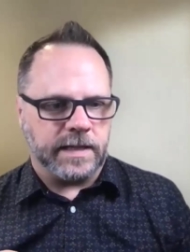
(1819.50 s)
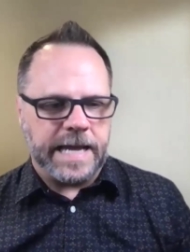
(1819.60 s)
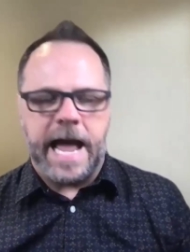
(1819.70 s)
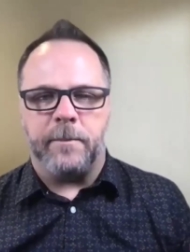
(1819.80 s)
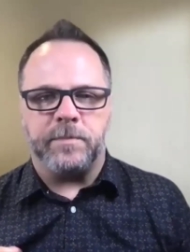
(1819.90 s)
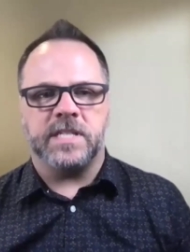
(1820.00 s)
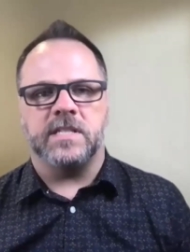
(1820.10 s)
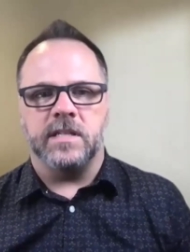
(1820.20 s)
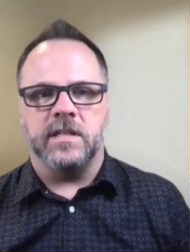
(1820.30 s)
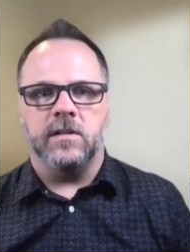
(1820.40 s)
gap
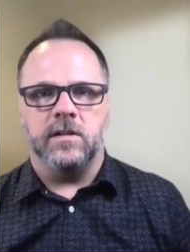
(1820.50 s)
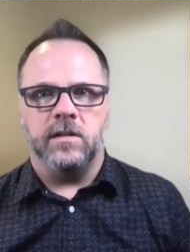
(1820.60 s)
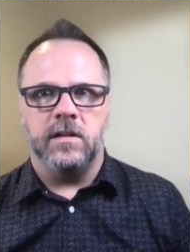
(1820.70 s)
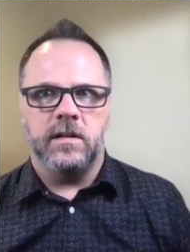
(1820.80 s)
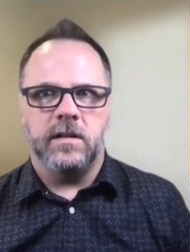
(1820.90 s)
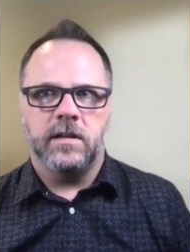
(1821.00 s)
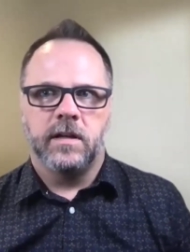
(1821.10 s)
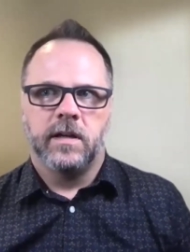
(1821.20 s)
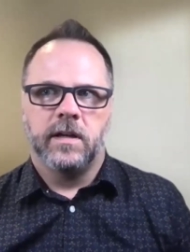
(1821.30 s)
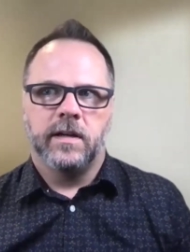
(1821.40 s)
still
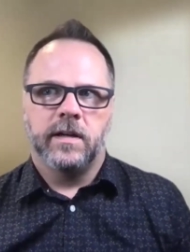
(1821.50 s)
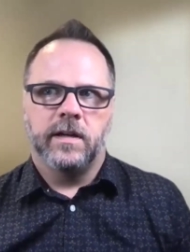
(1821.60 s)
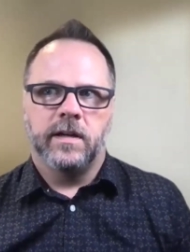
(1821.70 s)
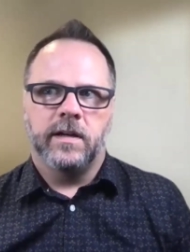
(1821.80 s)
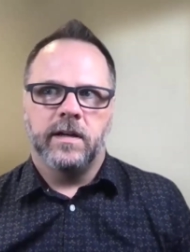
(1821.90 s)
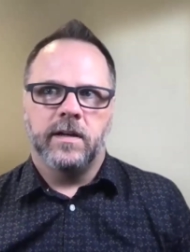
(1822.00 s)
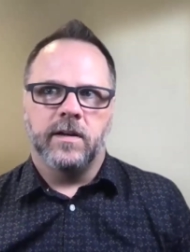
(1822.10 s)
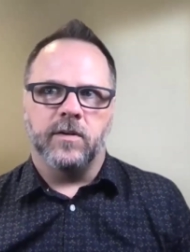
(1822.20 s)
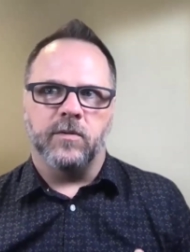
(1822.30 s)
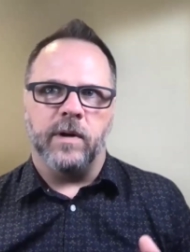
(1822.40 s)

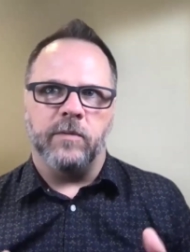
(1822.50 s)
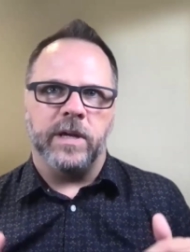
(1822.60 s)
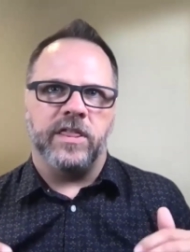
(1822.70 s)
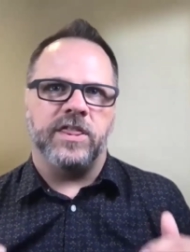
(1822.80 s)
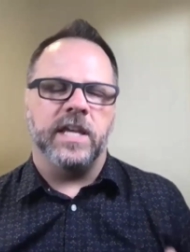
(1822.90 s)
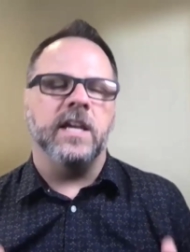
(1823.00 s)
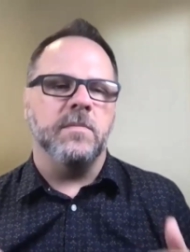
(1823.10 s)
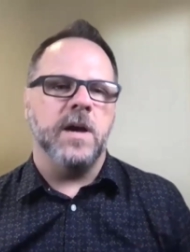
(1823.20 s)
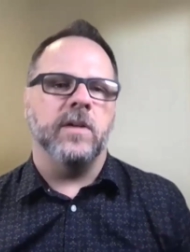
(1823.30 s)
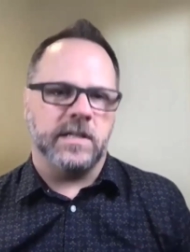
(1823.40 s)
when we think
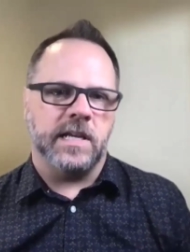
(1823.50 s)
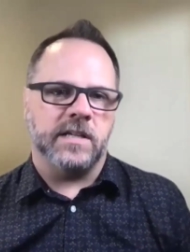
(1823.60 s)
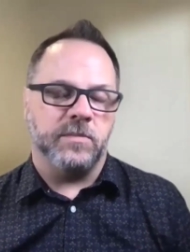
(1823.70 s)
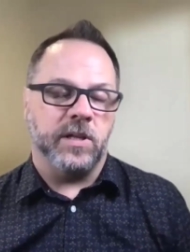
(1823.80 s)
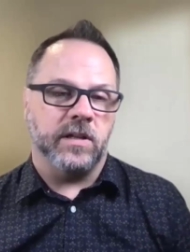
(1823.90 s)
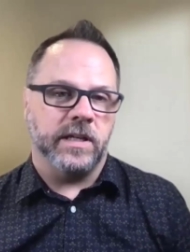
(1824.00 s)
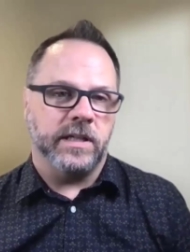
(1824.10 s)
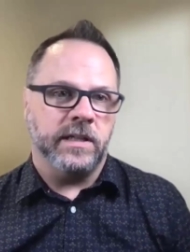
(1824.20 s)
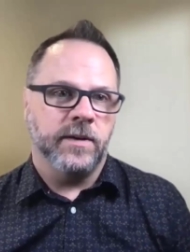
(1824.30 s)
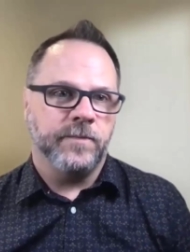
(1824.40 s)
about
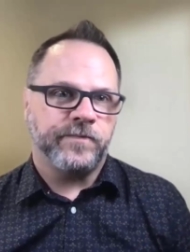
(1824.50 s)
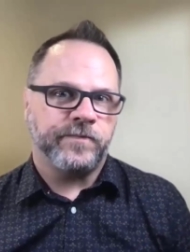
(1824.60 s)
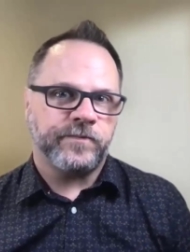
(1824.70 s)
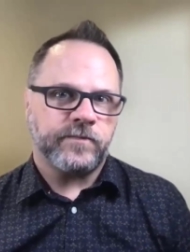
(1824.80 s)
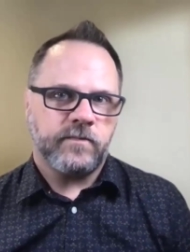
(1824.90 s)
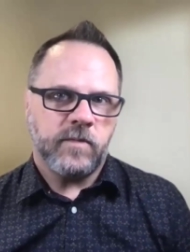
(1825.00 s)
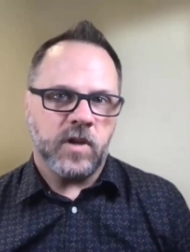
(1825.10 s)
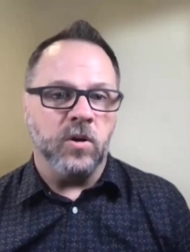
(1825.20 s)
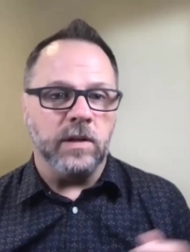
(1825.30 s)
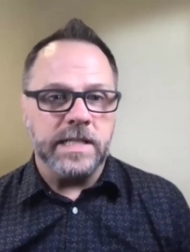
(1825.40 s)
accessibility
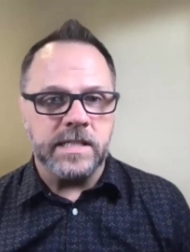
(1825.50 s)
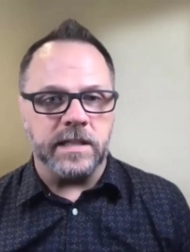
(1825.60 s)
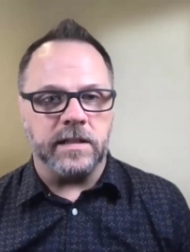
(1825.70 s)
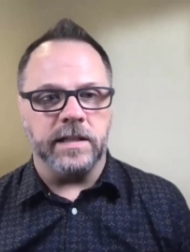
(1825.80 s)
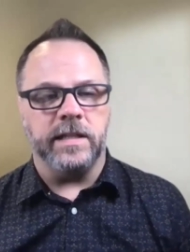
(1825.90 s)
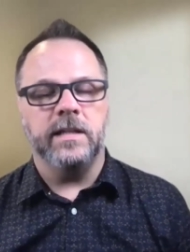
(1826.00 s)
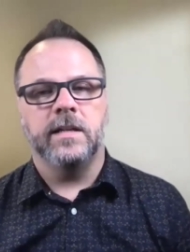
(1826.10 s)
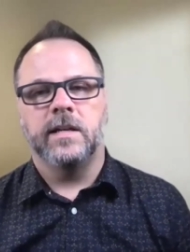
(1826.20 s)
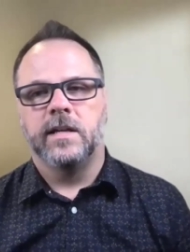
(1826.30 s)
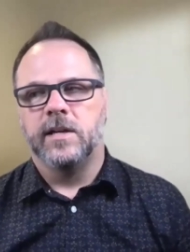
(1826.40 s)
holistically,
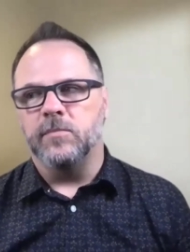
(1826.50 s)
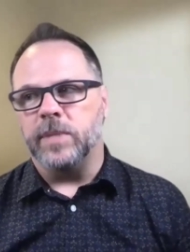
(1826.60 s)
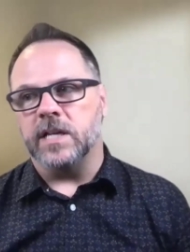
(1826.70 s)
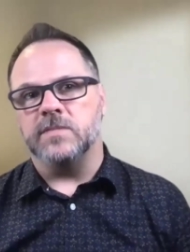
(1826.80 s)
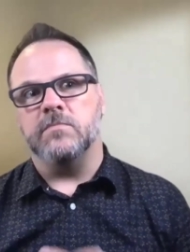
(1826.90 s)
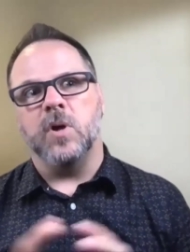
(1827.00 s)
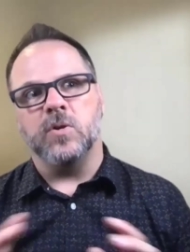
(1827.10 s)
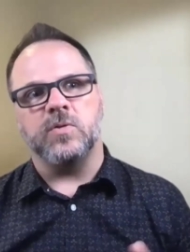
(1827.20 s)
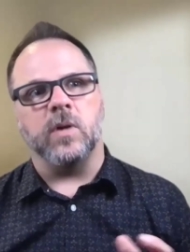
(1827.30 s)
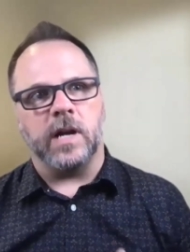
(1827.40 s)
because
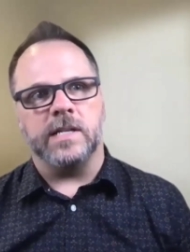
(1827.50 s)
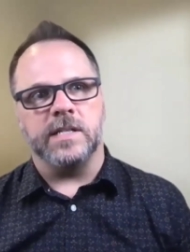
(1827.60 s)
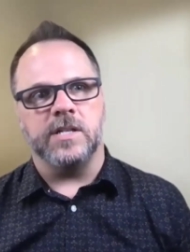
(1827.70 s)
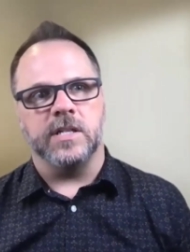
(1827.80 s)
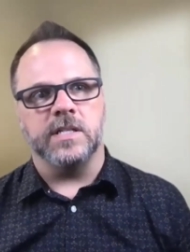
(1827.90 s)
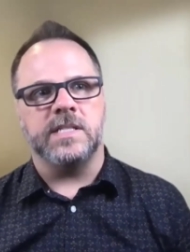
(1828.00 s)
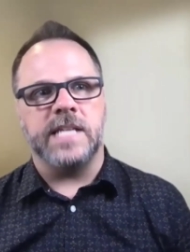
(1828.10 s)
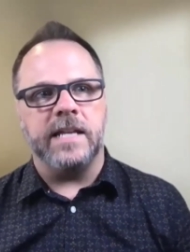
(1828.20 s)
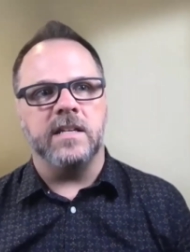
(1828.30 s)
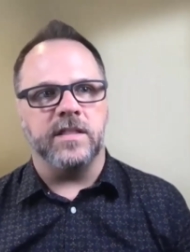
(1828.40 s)
most organizations
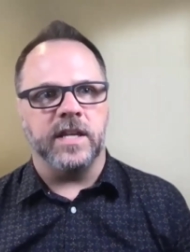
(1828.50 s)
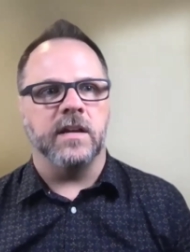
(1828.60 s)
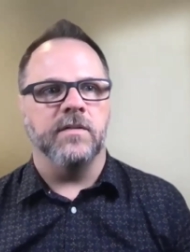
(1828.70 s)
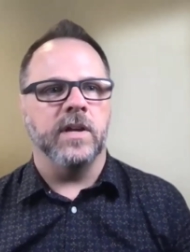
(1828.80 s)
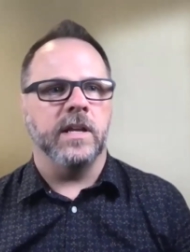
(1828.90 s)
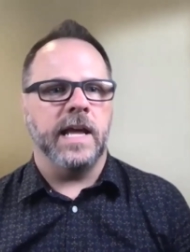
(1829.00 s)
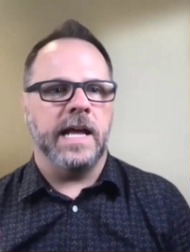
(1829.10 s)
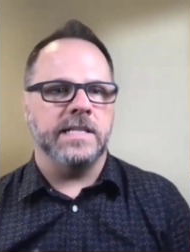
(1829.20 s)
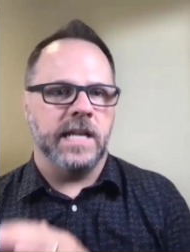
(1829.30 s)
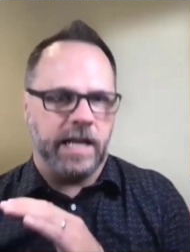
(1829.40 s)
tend to think of it
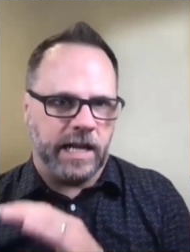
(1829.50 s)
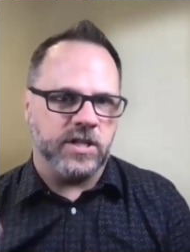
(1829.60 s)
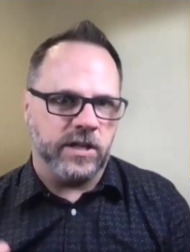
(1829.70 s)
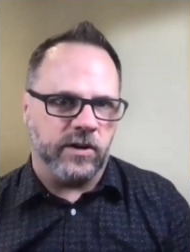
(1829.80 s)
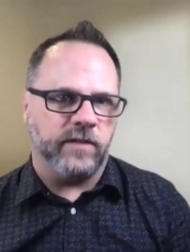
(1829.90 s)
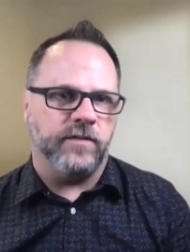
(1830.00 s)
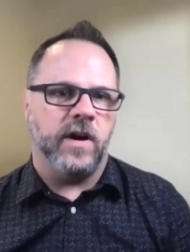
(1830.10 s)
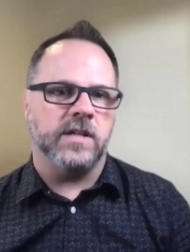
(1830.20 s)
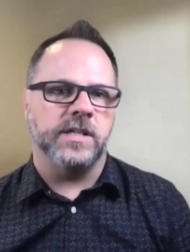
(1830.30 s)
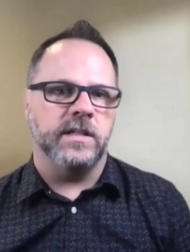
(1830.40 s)
as an engineering
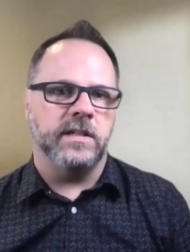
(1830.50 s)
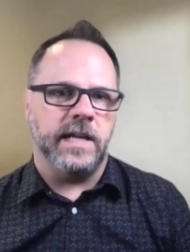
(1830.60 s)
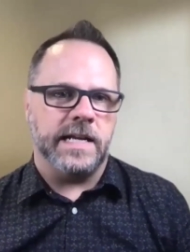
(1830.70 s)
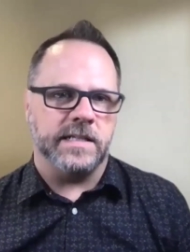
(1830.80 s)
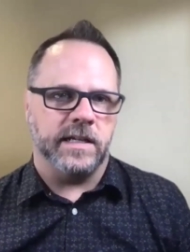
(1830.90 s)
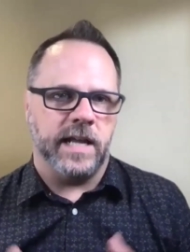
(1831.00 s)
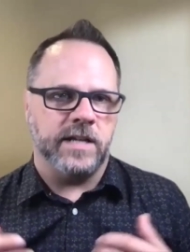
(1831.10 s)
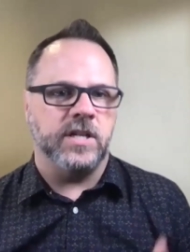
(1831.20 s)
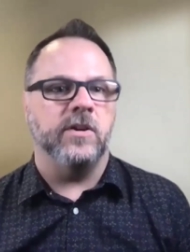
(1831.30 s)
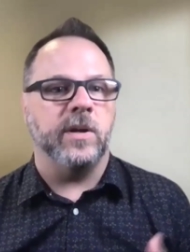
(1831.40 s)
function, as an
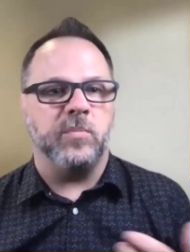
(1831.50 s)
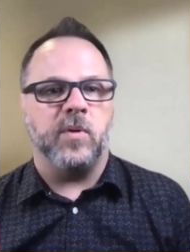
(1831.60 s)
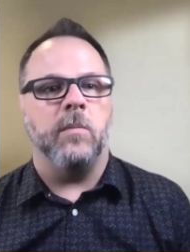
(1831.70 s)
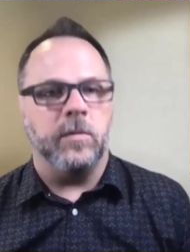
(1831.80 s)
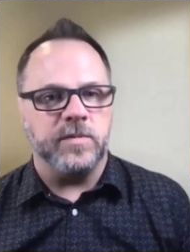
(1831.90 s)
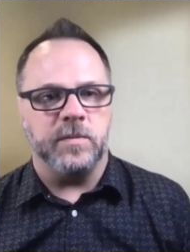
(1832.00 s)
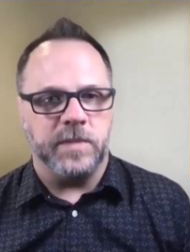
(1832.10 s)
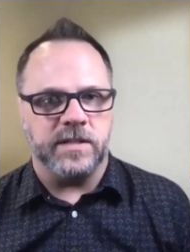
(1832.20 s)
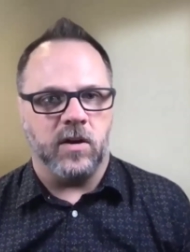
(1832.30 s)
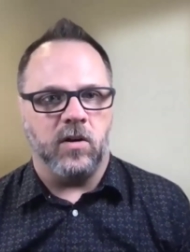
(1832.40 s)
engineering problem to
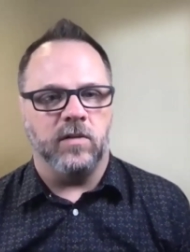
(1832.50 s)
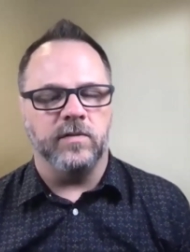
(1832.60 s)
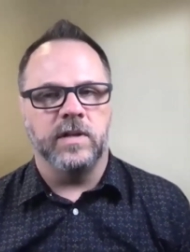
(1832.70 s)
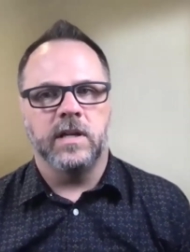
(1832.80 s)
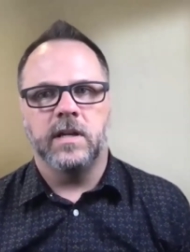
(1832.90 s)
be solved.